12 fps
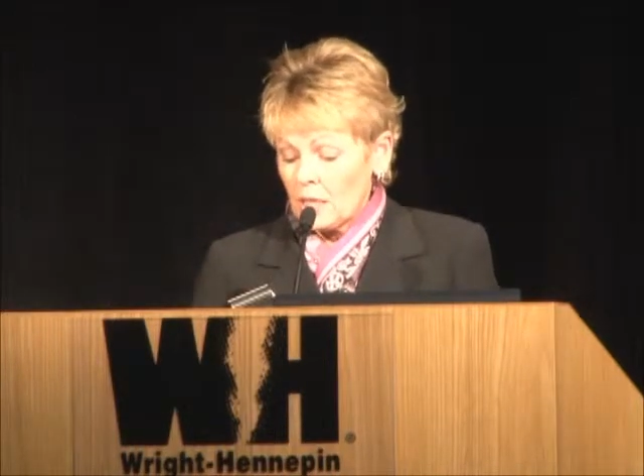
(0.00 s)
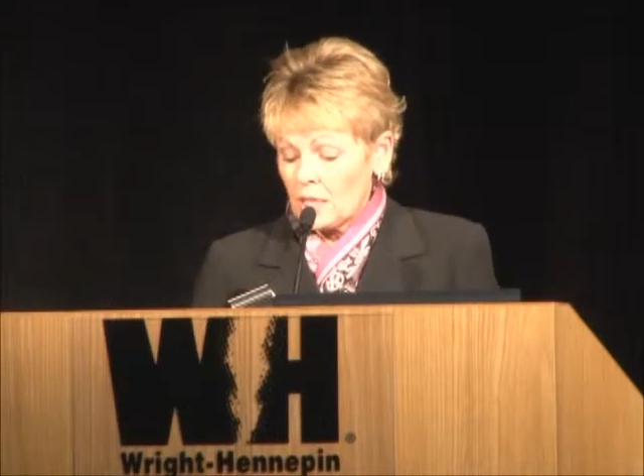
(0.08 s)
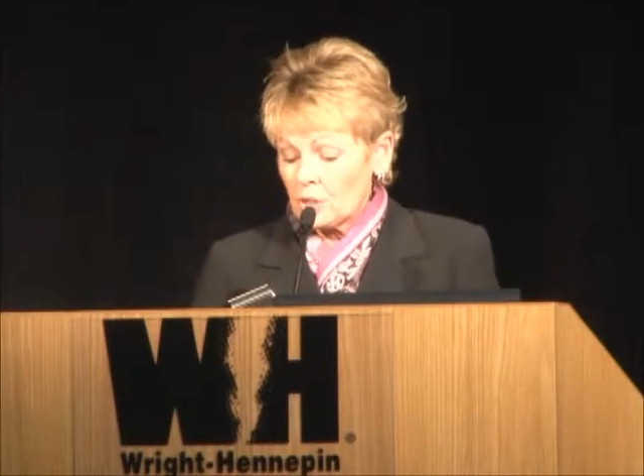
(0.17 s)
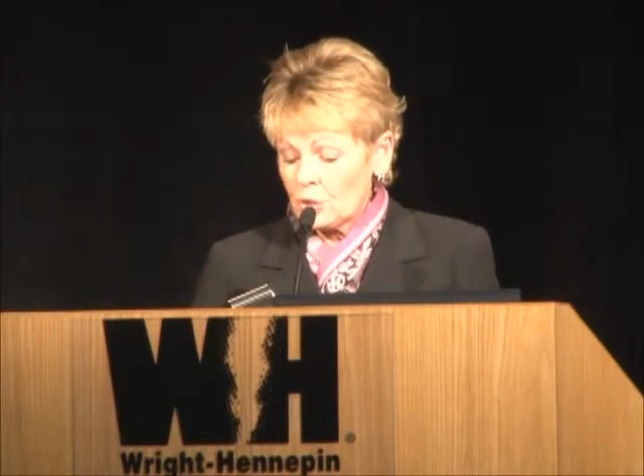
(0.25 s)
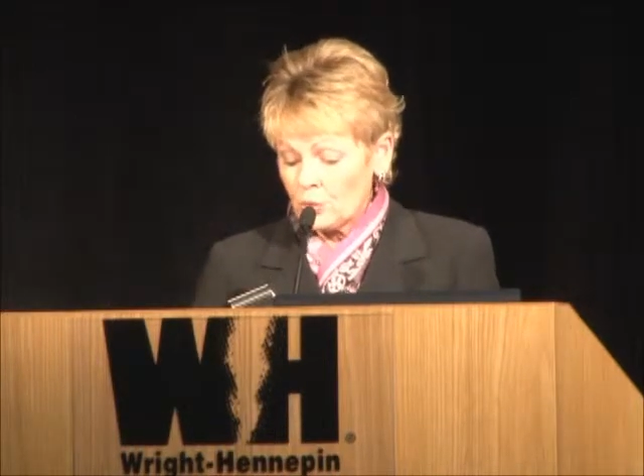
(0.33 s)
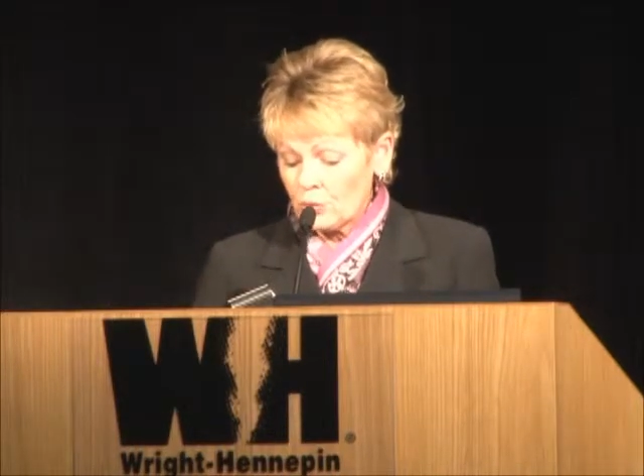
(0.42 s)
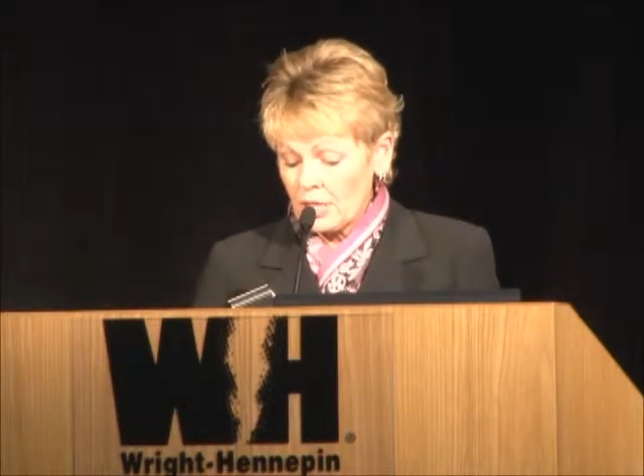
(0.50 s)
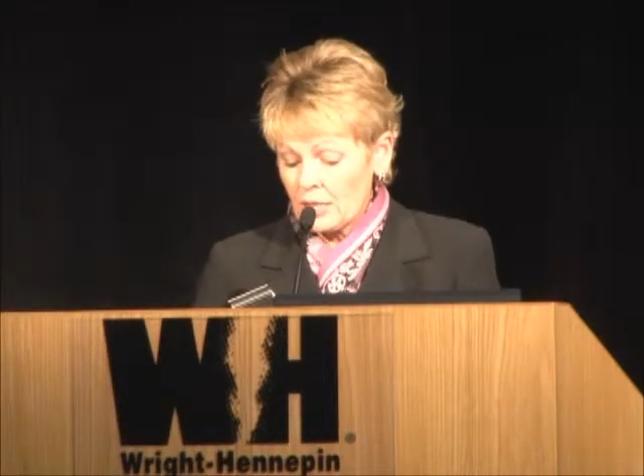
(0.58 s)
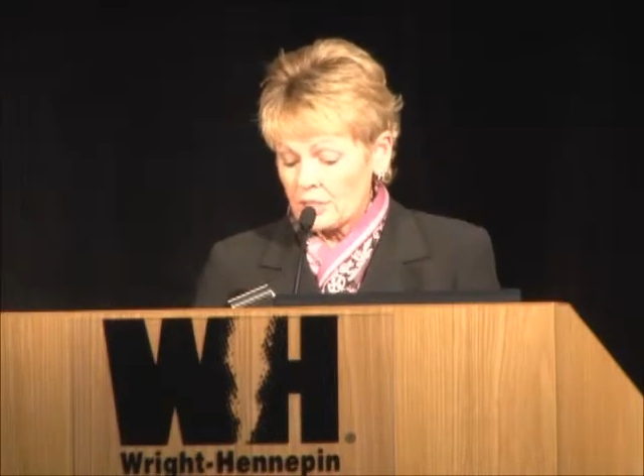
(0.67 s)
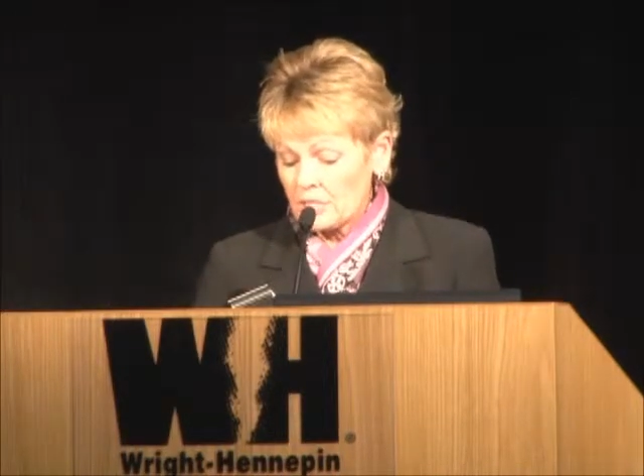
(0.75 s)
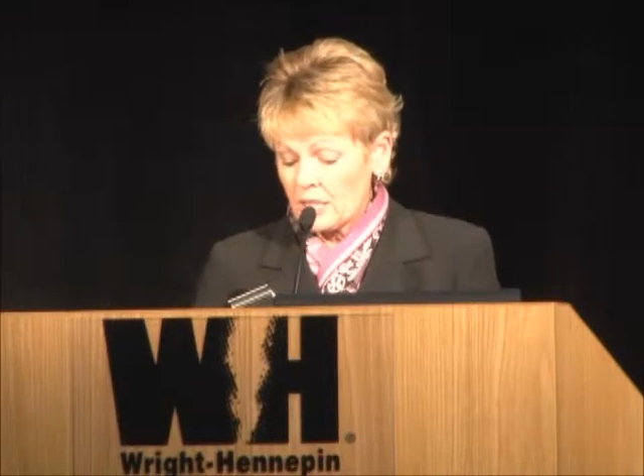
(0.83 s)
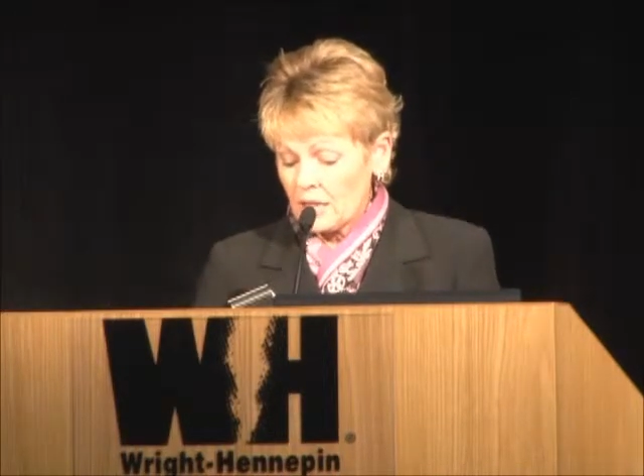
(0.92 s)
In
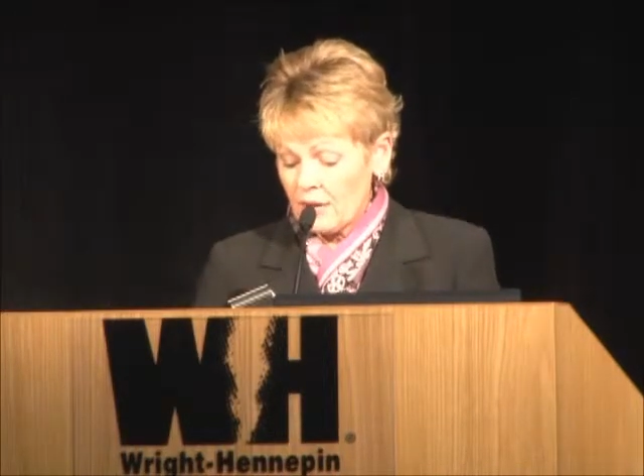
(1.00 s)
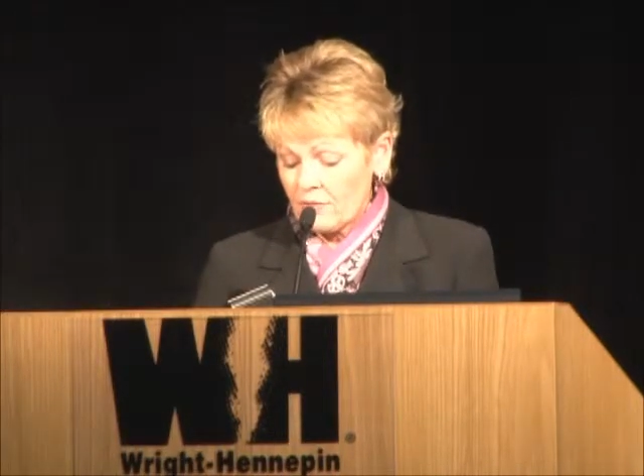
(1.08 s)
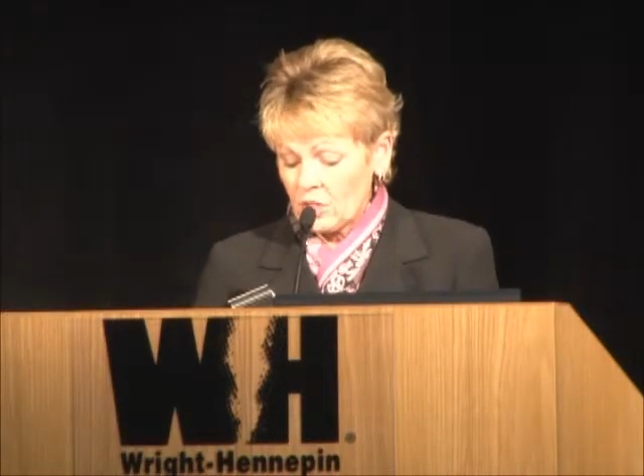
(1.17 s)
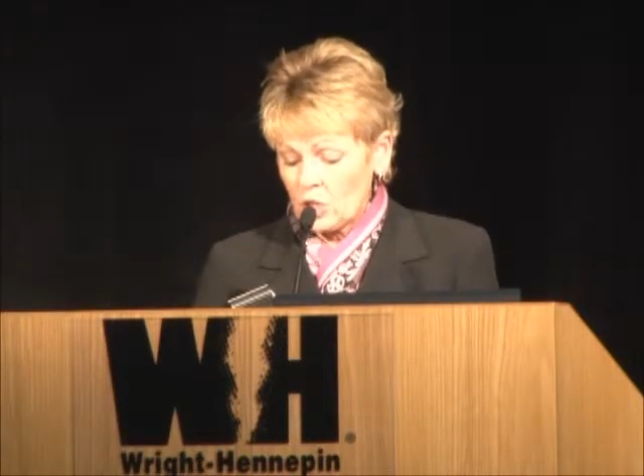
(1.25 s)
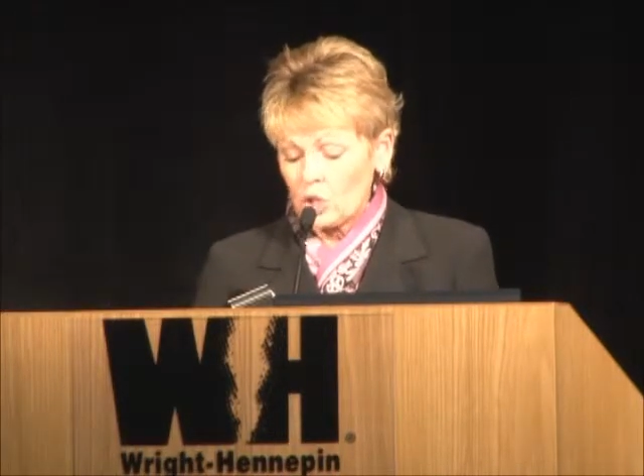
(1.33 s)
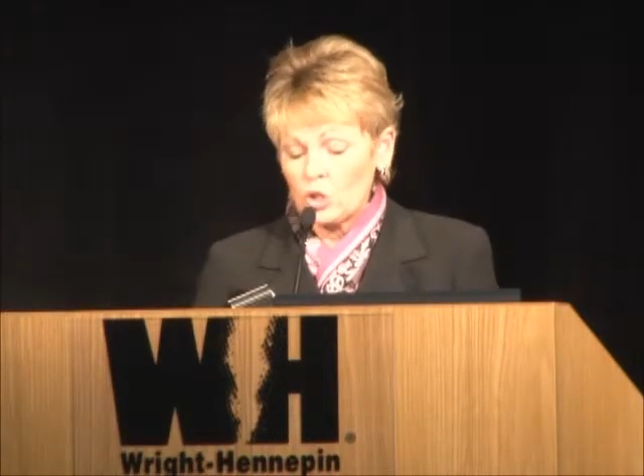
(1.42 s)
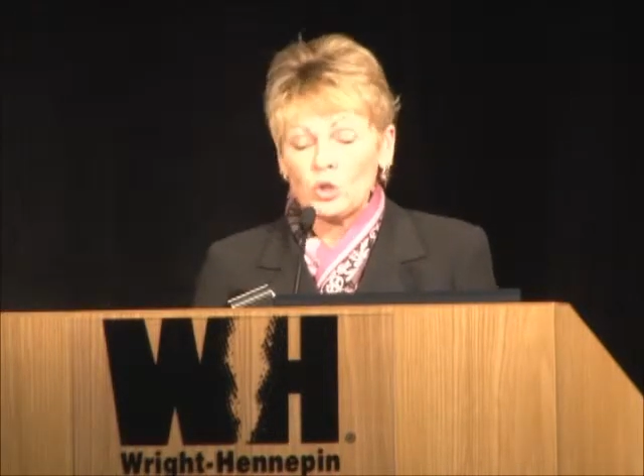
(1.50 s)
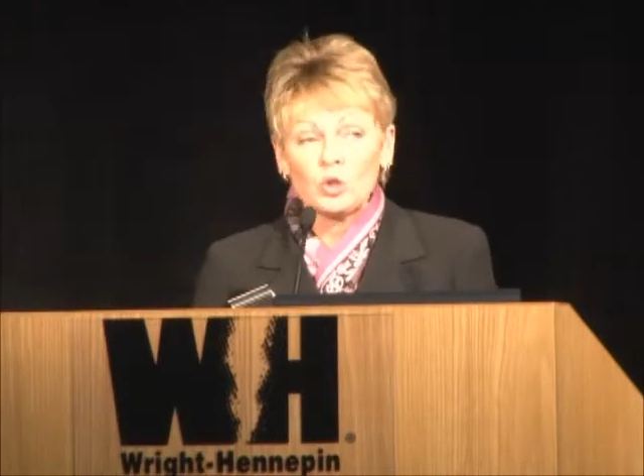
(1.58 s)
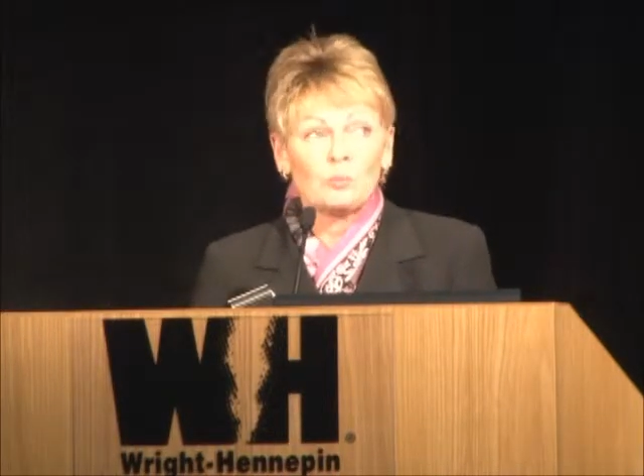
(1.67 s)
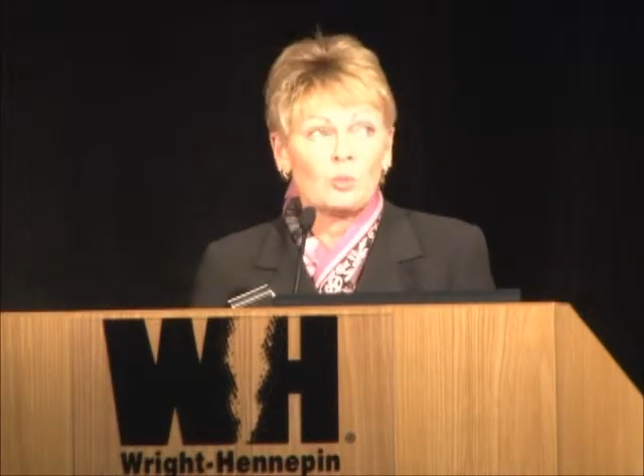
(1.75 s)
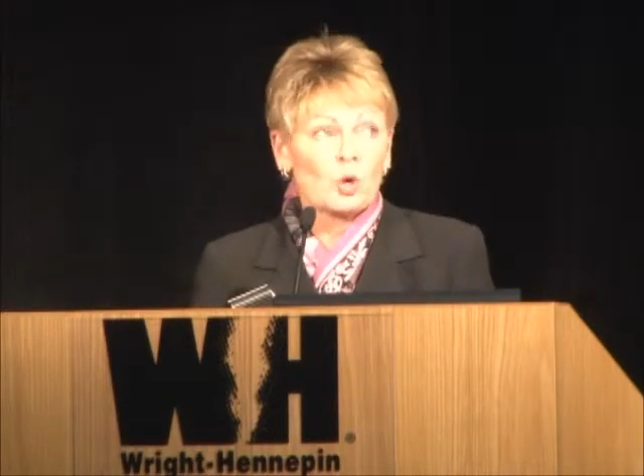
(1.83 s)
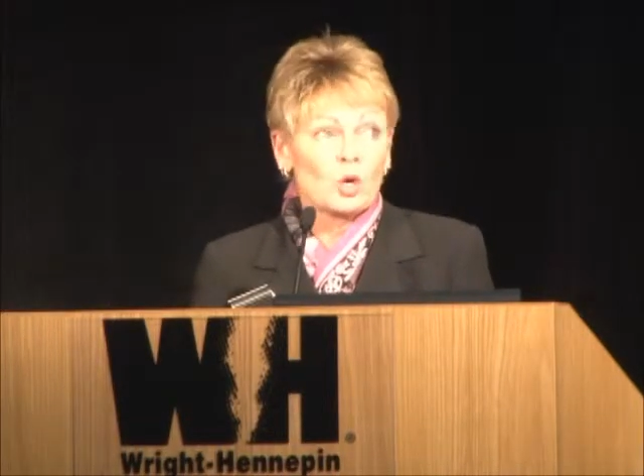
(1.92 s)
2011,
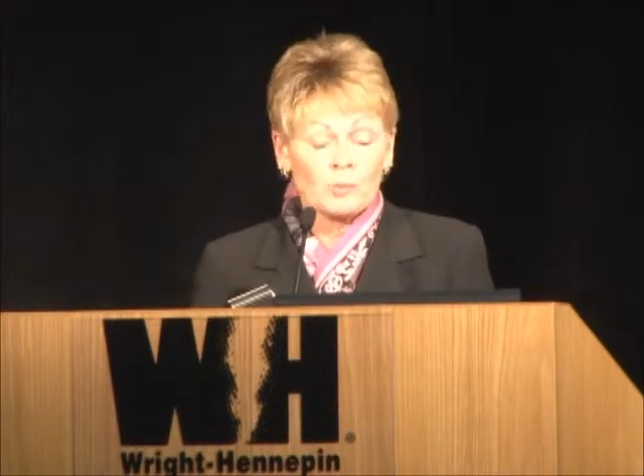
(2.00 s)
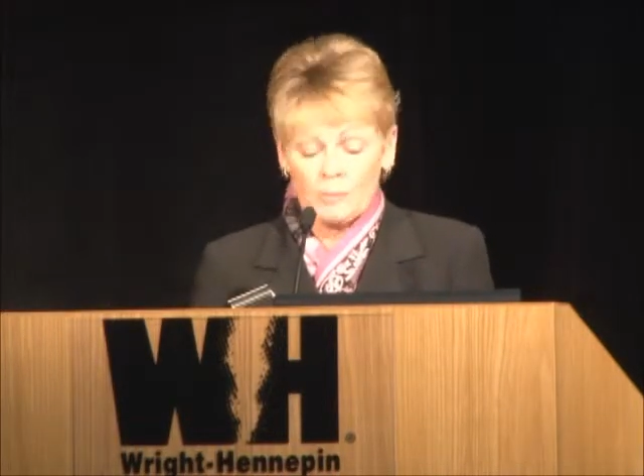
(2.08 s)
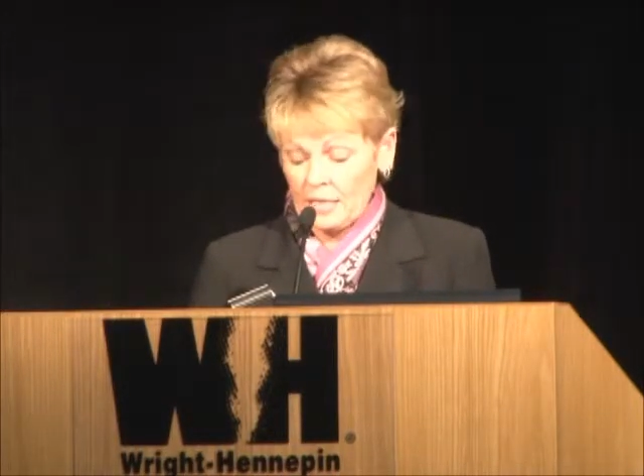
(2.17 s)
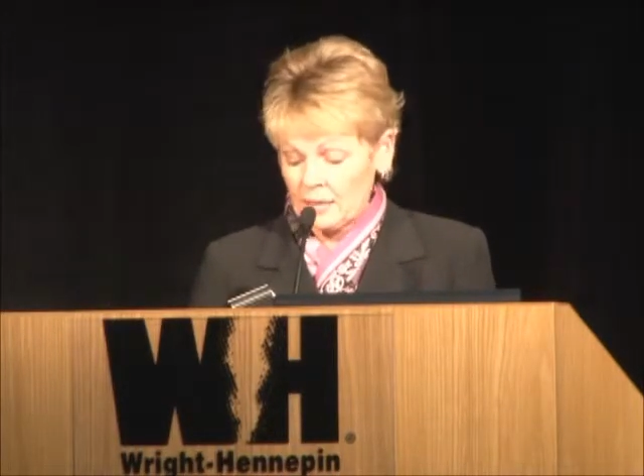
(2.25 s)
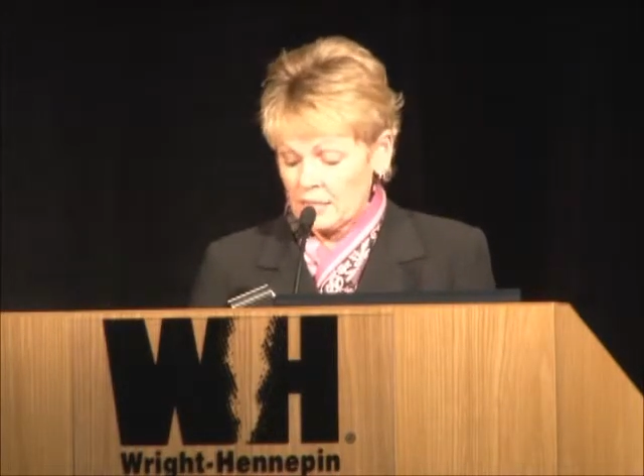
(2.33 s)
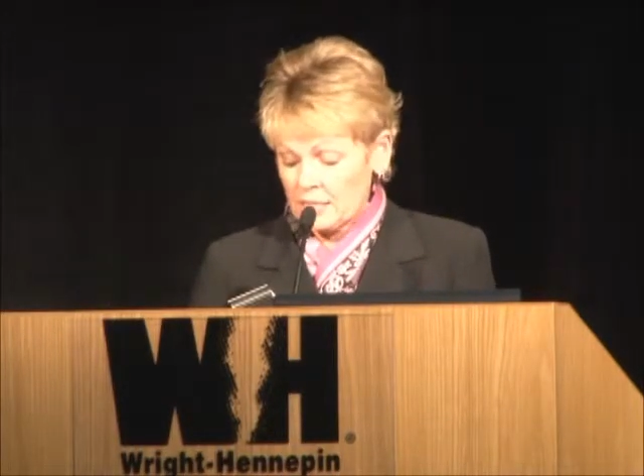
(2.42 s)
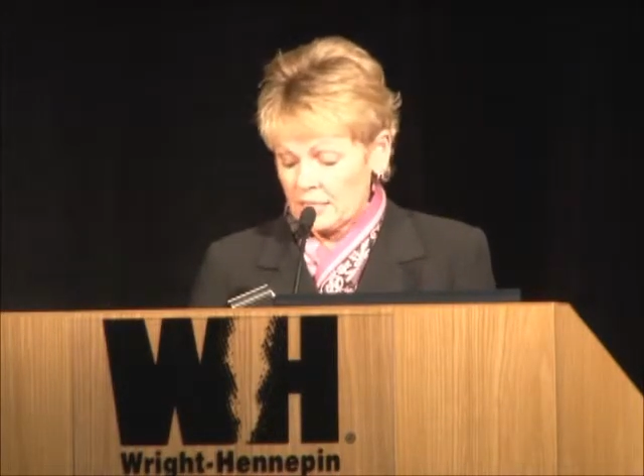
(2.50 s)
your board made the